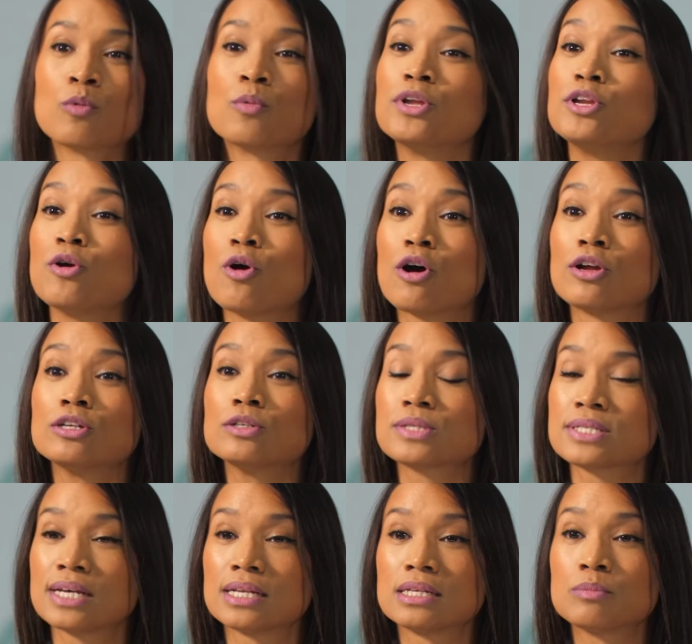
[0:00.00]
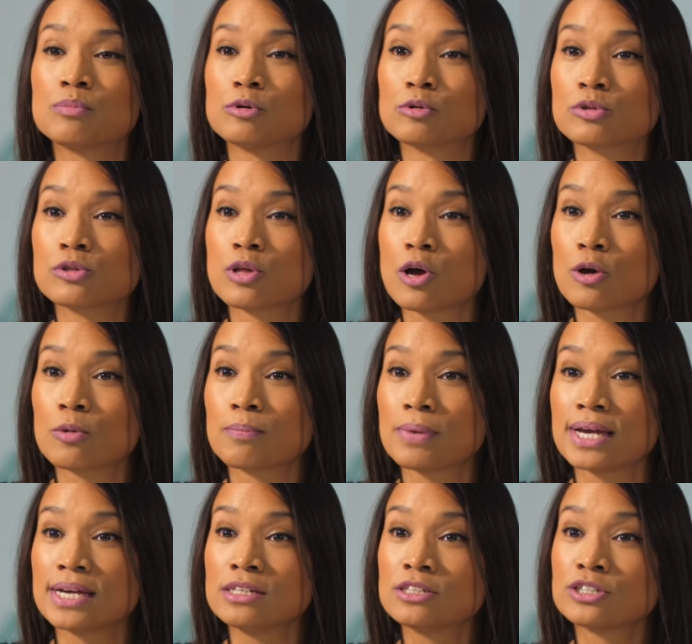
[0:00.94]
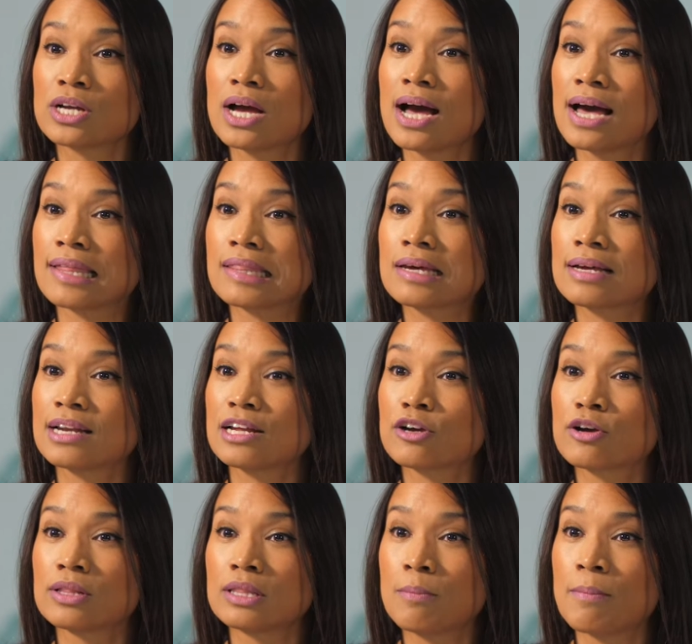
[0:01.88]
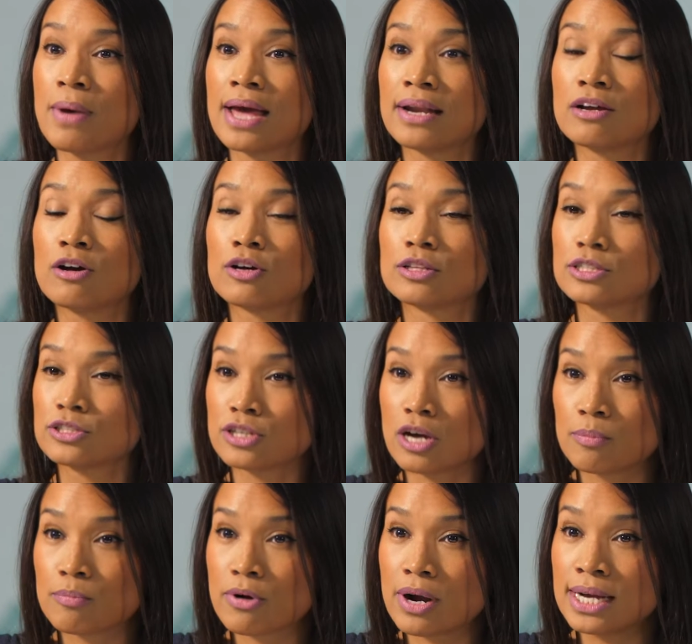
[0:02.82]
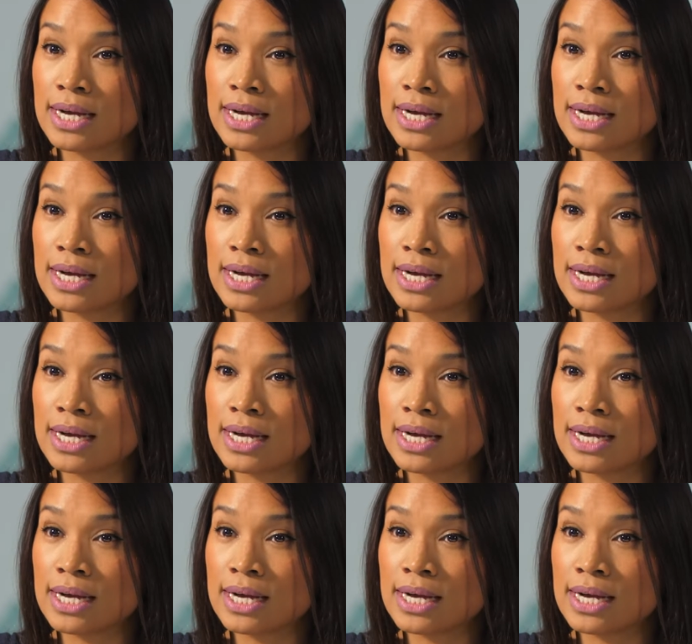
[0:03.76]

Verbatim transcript: When you're on your Seller Portal homepage, either click on the banner on the top